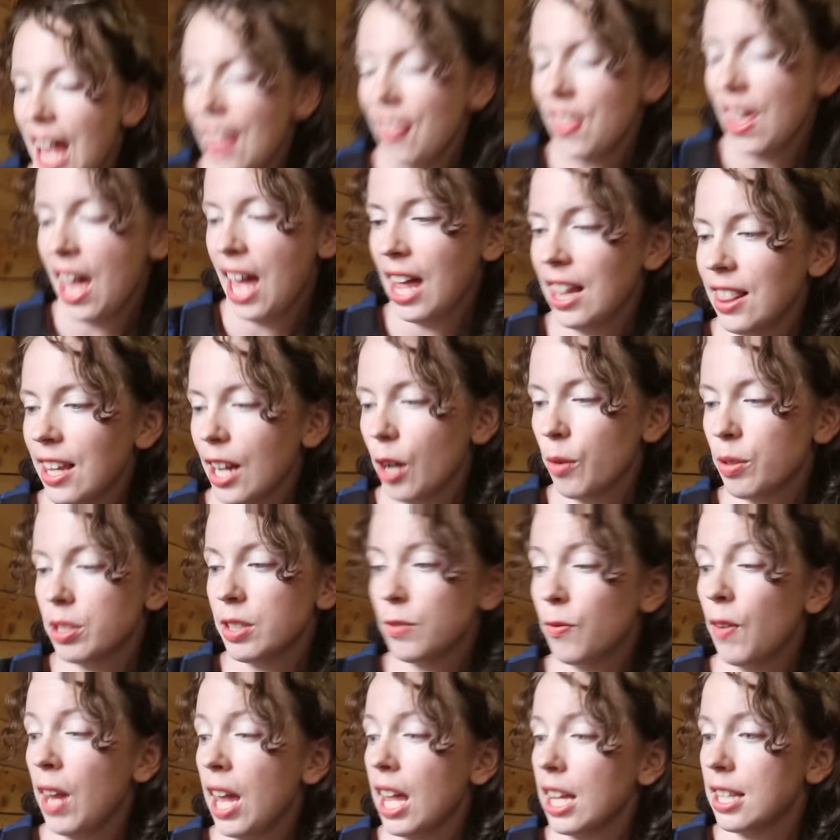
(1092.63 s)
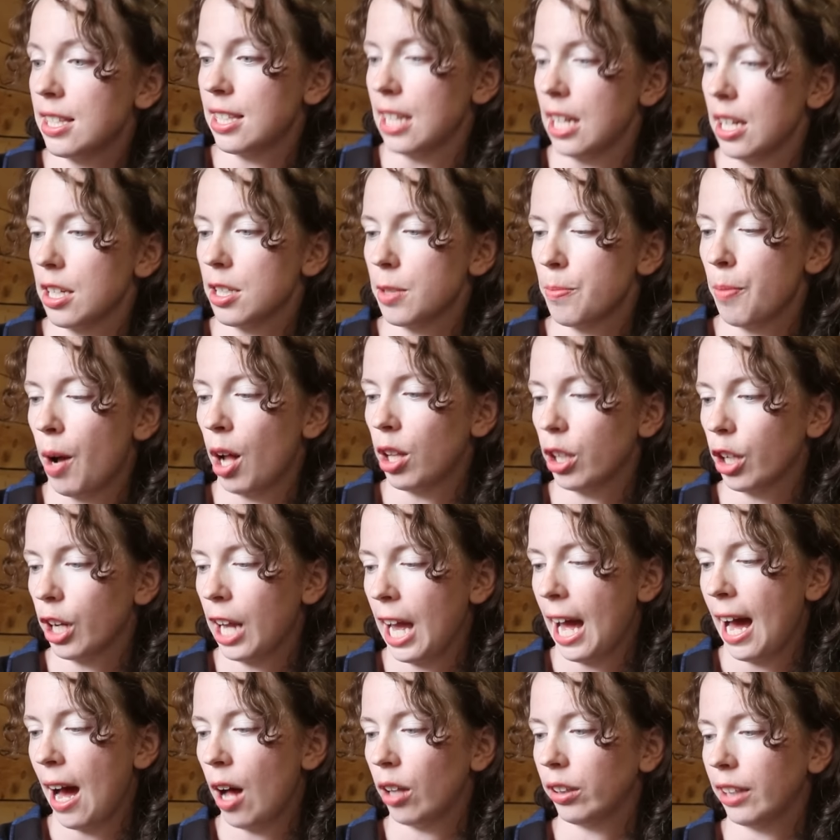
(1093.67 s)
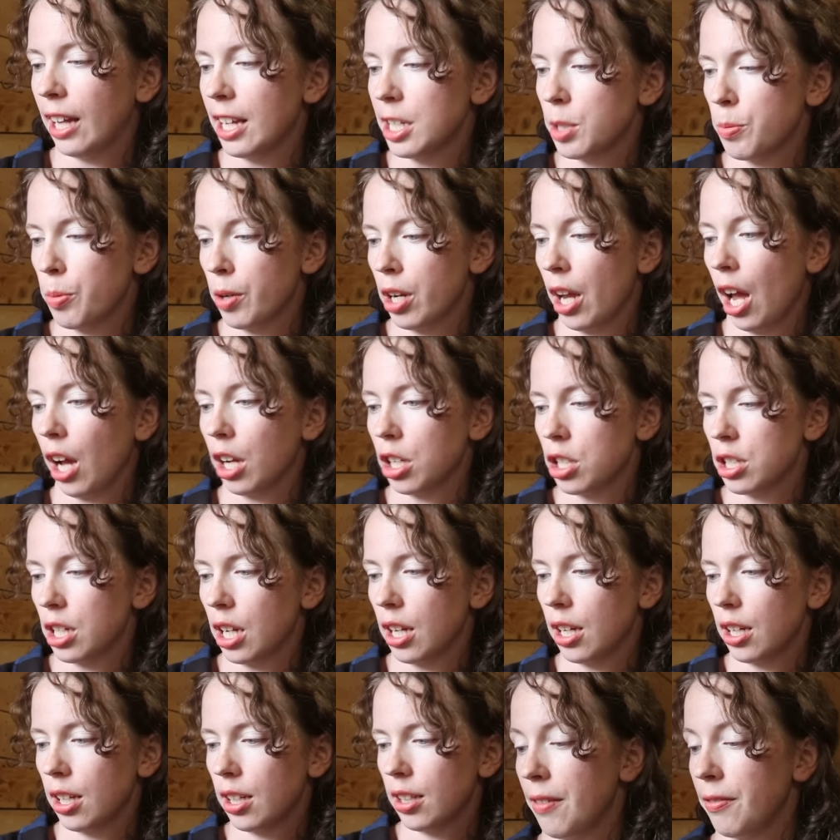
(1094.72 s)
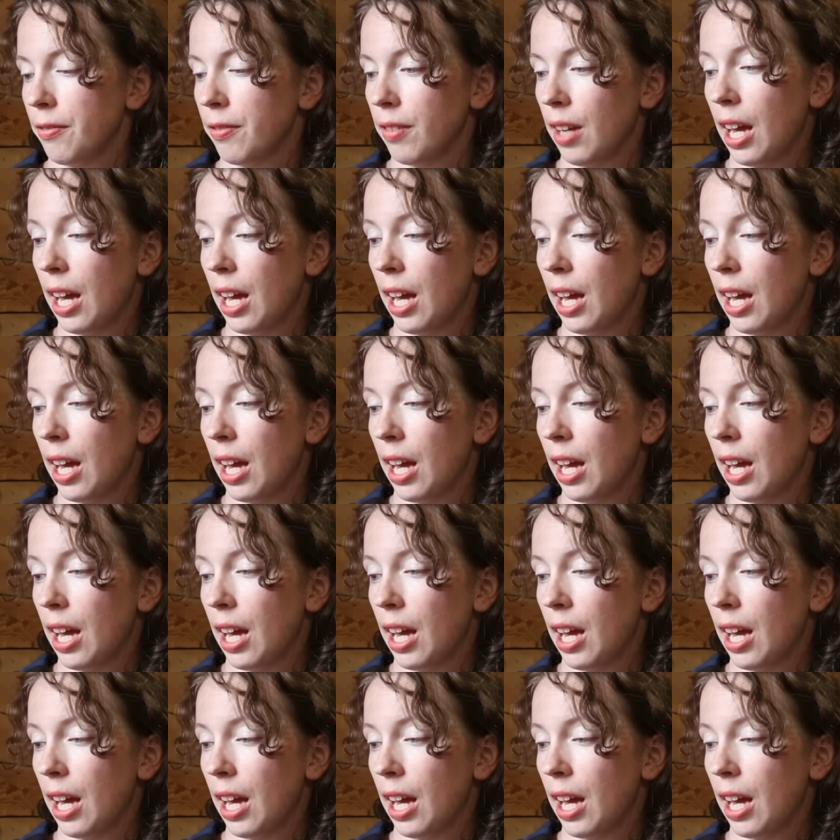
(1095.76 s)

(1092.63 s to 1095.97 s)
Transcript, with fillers: And then there was Fancy, smaller cow, less production.